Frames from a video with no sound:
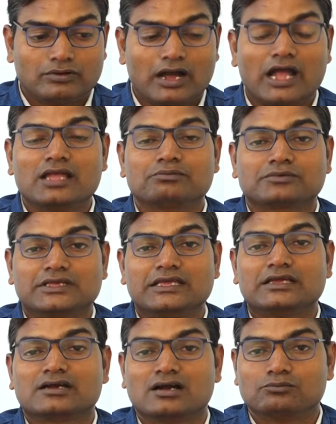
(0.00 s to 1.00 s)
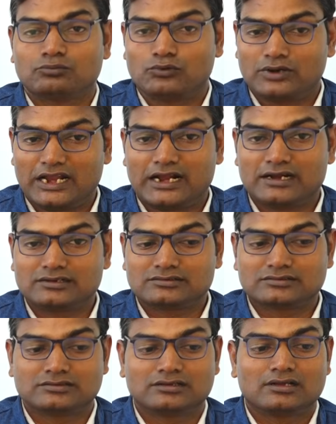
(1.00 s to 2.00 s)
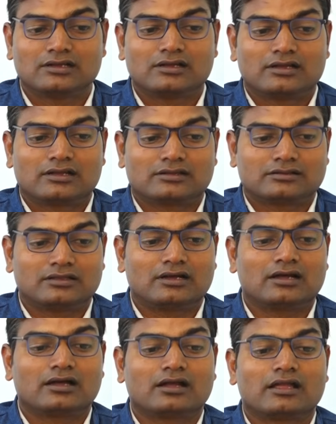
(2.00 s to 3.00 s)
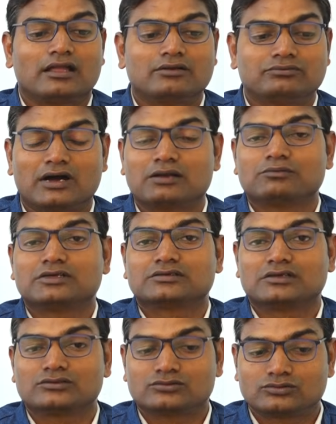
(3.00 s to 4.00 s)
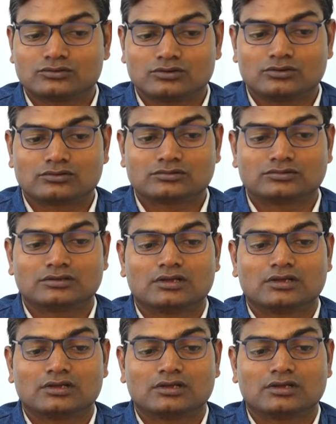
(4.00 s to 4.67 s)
five key components: the information source,